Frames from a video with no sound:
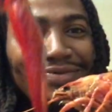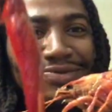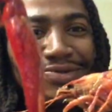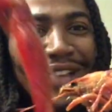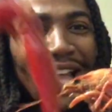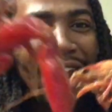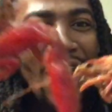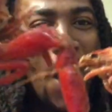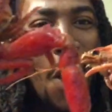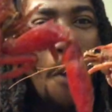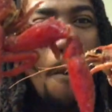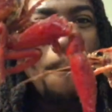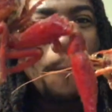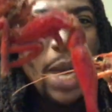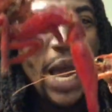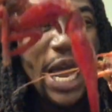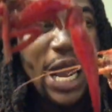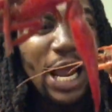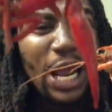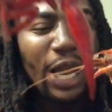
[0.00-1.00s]
That whole
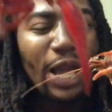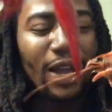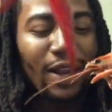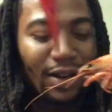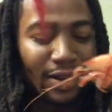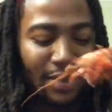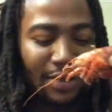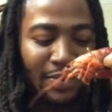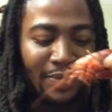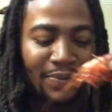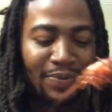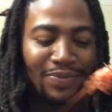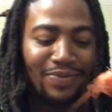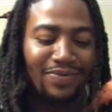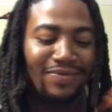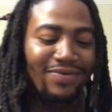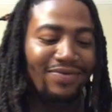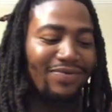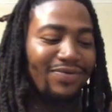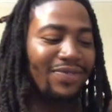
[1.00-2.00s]
big. Don't let him
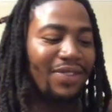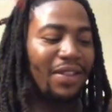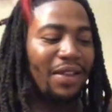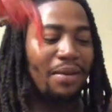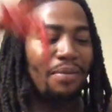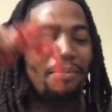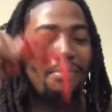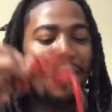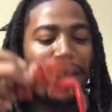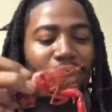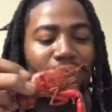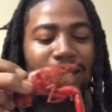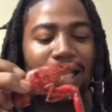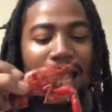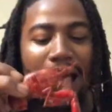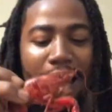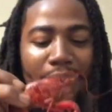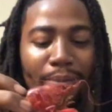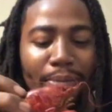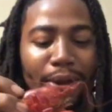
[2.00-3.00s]
fool y'all. Bro, it's a
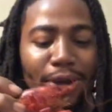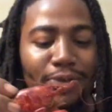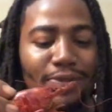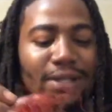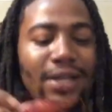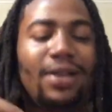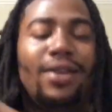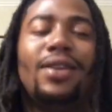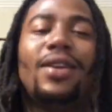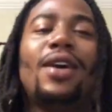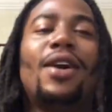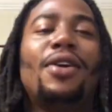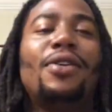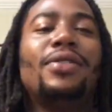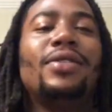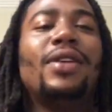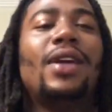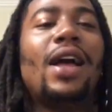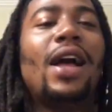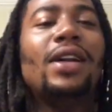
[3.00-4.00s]
lot of big ones in here,
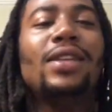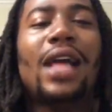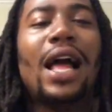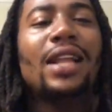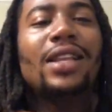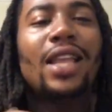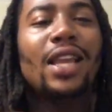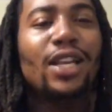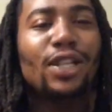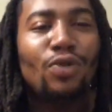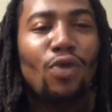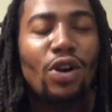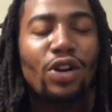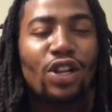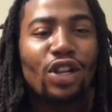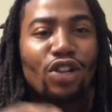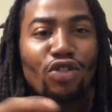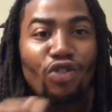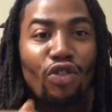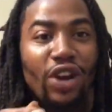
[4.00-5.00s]
though. I, I think it's
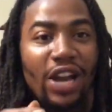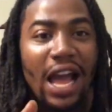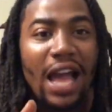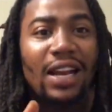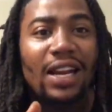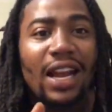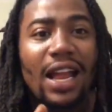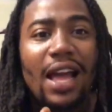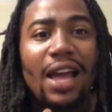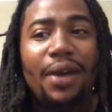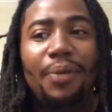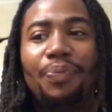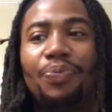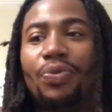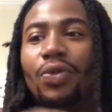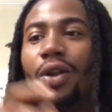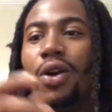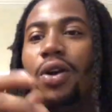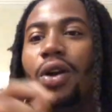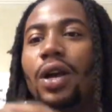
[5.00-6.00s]
worth it. Three ninety nine.
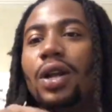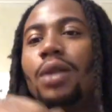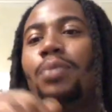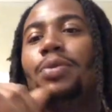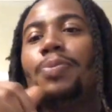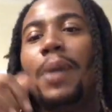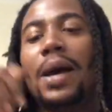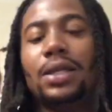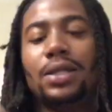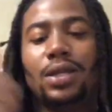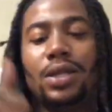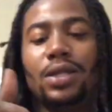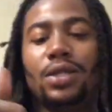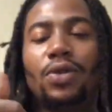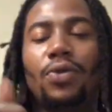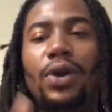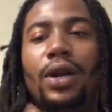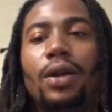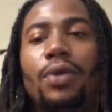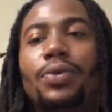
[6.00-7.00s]
Go ahead, them spicy. This is
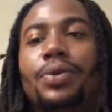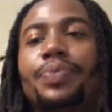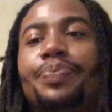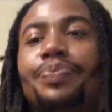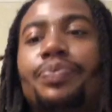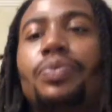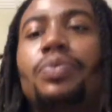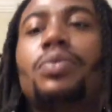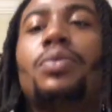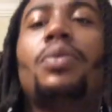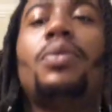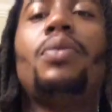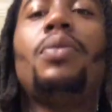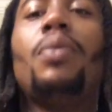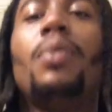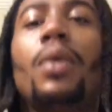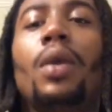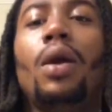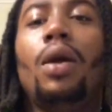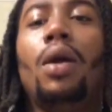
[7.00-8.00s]
the regular one. I want
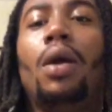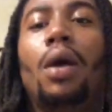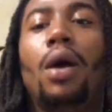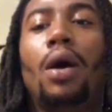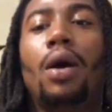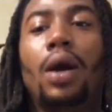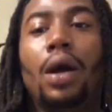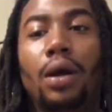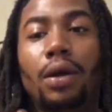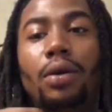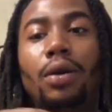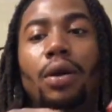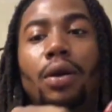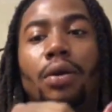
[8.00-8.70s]
spicy. Okay.